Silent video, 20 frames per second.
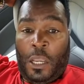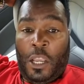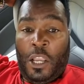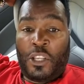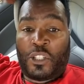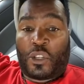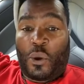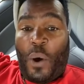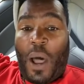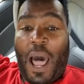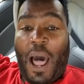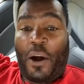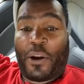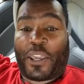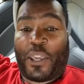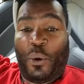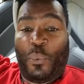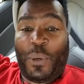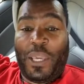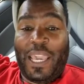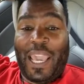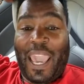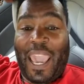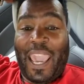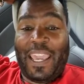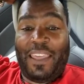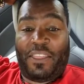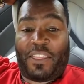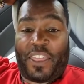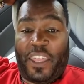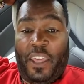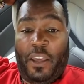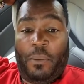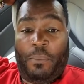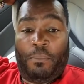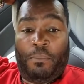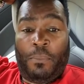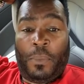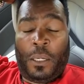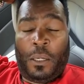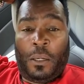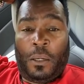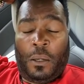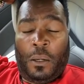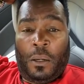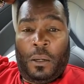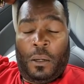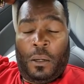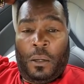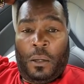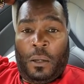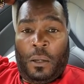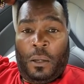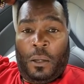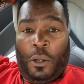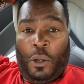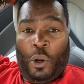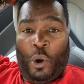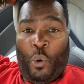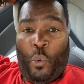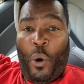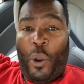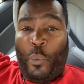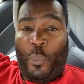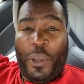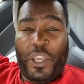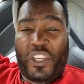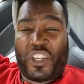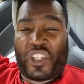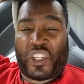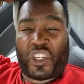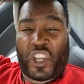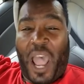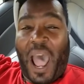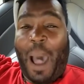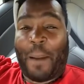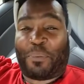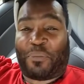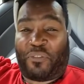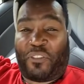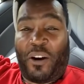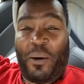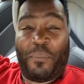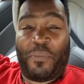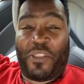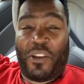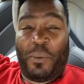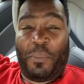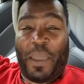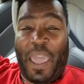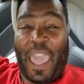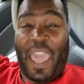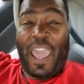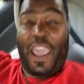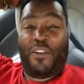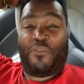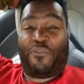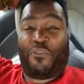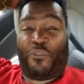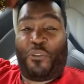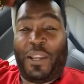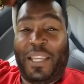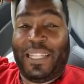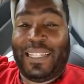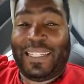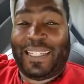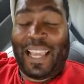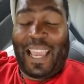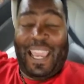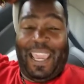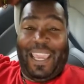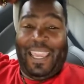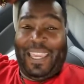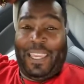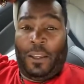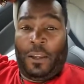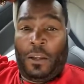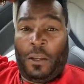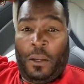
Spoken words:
So how can we hate them when we shop from them every day?